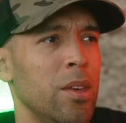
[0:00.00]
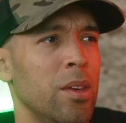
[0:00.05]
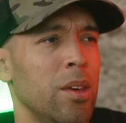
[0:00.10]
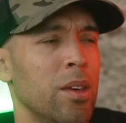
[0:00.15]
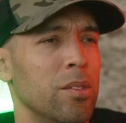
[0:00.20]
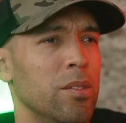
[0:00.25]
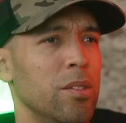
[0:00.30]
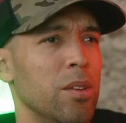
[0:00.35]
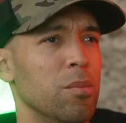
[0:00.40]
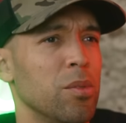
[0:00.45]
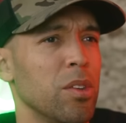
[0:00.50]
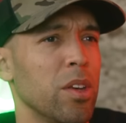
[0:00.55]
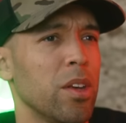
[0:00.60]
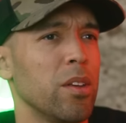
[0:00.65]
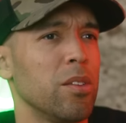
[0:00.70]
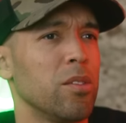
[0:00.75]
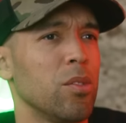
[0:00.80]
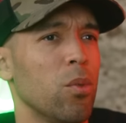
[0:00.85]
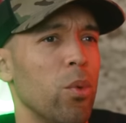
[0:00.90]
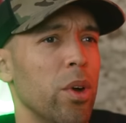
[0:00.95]
It seems like
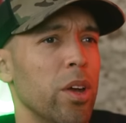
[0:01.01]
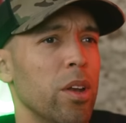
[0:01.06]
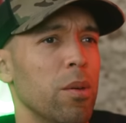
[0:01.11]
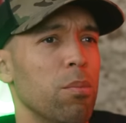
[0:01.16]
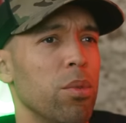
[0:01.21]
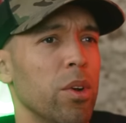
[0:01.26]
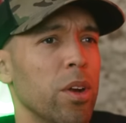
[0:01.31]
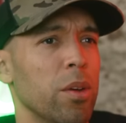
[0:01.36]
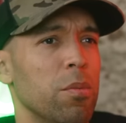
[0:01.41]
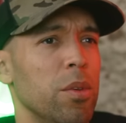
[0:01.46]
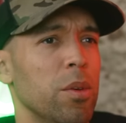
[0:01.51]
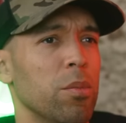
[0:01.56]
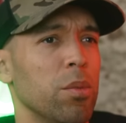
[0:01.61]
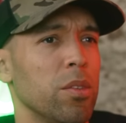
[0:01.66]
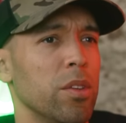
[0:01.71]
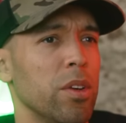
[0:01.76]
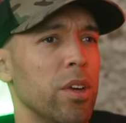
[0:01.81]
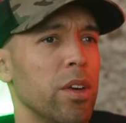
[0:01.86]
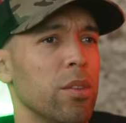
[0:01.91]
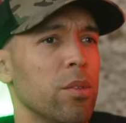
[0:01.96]
it's a way to bring
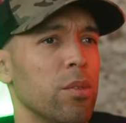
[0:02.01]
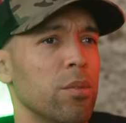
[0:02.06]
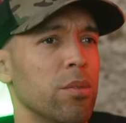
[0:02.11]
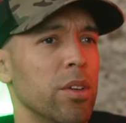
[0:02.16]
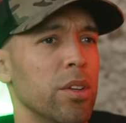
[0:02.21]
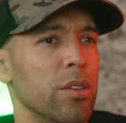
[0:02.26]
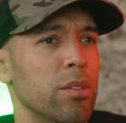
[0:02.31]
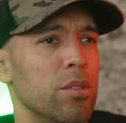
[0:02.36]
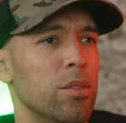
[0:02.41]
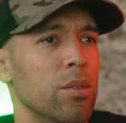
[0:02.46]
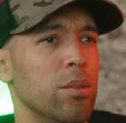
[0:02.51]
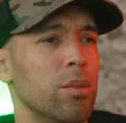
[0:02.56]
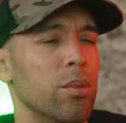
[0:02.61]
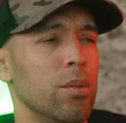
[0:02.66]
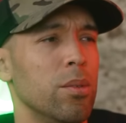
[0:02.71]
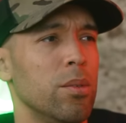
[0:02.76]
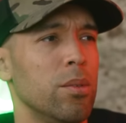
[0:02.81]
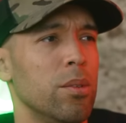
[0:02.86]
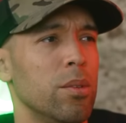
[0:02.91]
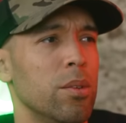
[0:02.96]
people together then
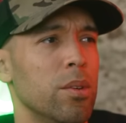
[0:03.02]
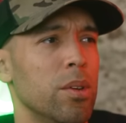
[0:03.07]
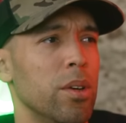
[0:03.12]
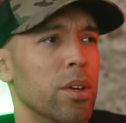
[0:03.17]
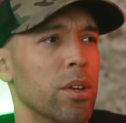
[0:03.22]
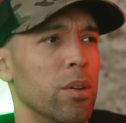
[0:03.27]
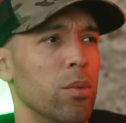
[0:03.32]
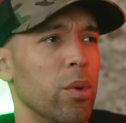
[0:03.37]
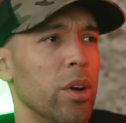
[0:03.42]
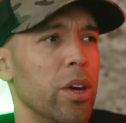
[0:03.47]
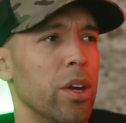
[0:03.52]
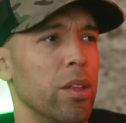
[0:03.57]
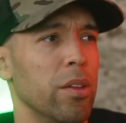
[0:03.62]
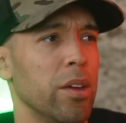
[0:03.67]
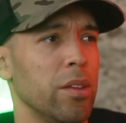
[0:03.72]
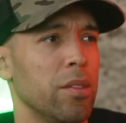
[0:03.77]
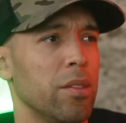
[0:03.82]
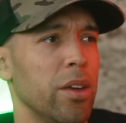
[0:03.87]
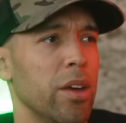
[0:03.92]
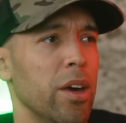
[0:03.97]
too, in a way.
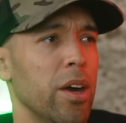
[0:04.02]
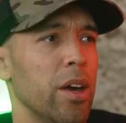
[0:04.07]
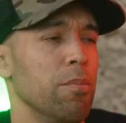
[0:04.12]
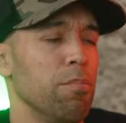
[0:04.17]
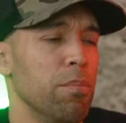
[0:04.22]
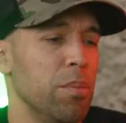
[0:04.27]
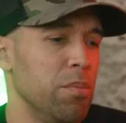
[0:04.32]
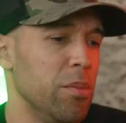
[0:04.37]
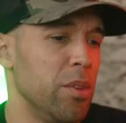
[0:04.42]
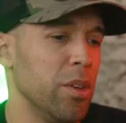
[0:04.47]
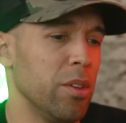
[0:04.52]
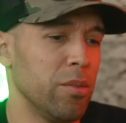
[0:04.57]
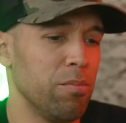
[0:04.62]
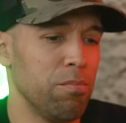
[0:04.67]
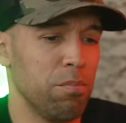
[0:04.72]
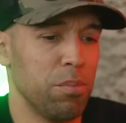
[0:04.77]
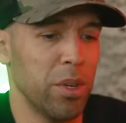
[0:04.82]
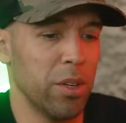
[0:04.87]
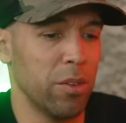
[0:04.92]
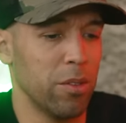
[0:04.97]
Like the guy built
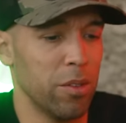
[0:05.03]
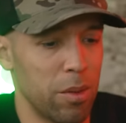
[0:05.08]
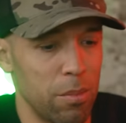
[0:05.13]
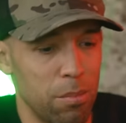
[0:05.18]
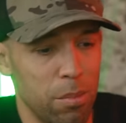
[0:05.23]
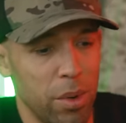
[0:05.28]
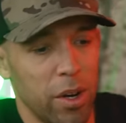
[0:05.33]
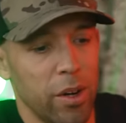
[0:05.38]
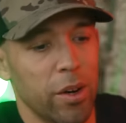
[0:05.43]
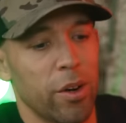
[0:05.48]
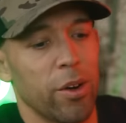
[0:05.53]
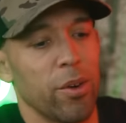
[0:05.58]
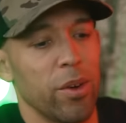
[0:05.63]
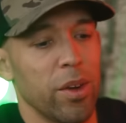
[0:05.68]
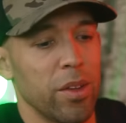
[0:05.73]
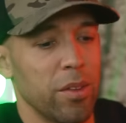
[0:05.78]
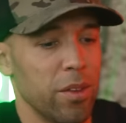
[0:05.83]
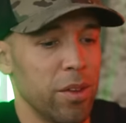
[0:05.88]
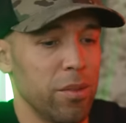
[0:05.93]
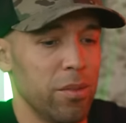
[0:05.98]
the bunker
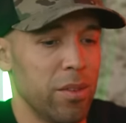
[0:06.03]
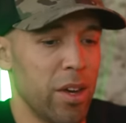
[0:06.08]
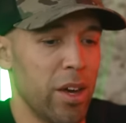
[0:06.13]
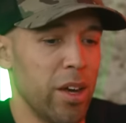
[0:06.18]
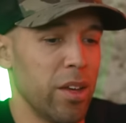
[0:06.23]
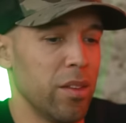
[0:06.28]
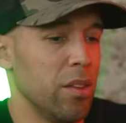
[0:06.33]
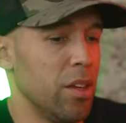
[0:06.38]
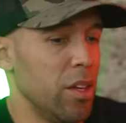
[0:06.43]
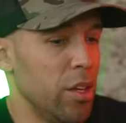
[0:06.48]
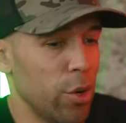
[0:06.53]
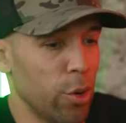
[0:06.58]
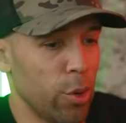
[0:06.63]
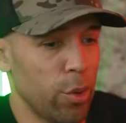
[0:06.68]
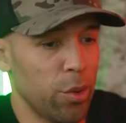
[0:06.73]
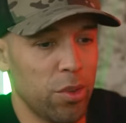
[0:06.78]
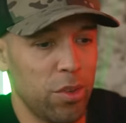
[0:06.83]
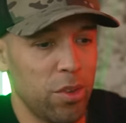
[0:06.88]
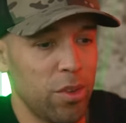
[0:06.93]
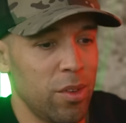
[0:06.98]
and the guy in the
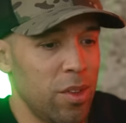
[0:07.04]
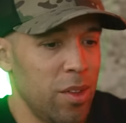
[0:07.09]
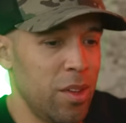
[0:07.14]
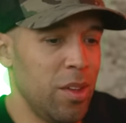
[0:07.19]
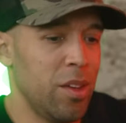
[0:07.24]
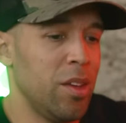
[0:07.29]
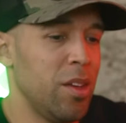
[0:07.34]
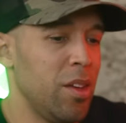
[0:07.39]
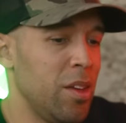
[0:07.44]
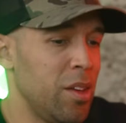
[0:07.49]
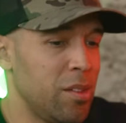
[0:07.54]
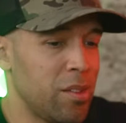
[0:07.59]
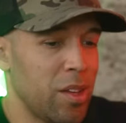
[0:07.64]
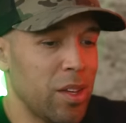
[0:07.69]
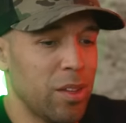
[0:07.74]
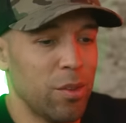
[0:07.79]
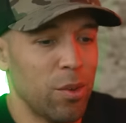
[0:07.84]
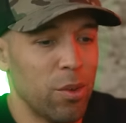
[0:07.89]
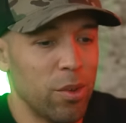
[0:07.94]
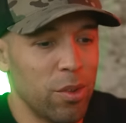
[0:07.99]
yurt.
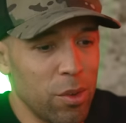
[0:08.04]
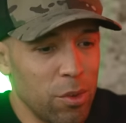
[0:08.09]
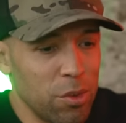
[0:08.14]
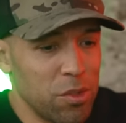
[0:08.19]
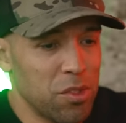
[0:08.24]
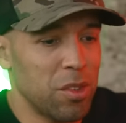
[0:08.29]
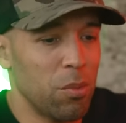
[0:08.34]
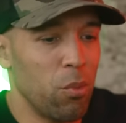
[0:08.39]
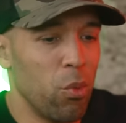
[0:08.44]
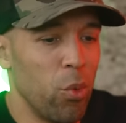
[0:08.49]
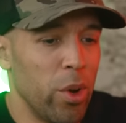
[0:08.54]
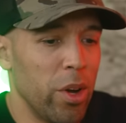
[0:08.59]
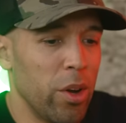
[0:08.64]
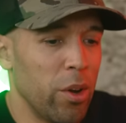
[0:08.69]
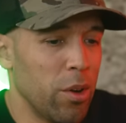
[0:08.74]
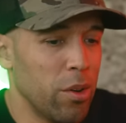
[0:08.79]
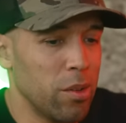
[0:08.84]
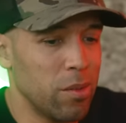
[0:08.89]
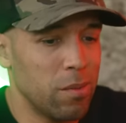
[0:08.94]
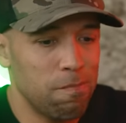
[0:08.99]
Like there, there's some
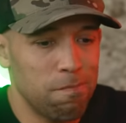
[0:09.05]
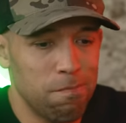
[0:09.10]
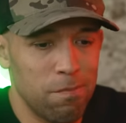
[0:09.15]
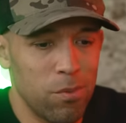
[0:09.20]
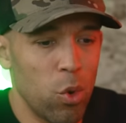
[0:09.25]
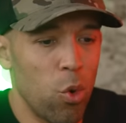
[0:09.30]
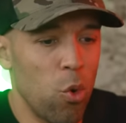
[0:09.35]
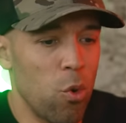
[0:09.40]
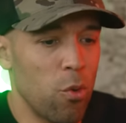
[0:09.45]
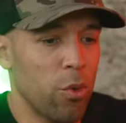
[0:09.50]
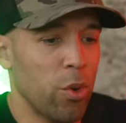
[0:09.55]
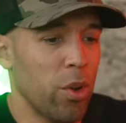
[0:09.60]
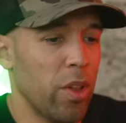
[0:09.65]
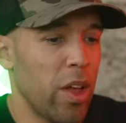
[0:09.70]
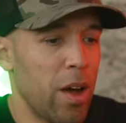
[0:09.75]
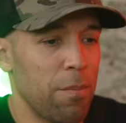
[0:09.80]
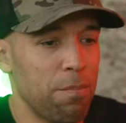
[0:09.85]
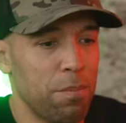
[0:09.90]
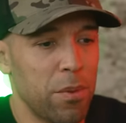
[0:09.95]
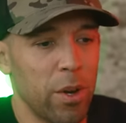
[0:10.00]
weird
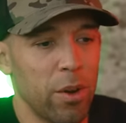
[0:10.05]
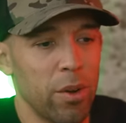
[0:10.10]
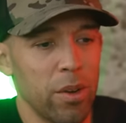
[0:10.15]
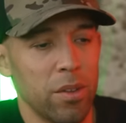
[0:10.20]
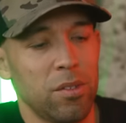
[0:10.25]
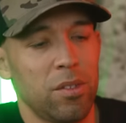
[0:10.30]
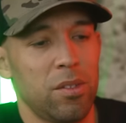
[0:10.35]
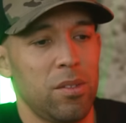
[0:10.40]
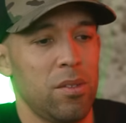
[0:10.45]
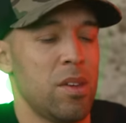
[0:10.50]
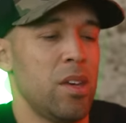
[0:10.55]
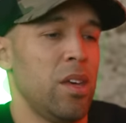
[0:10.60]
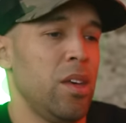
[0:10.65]
overlap there. It's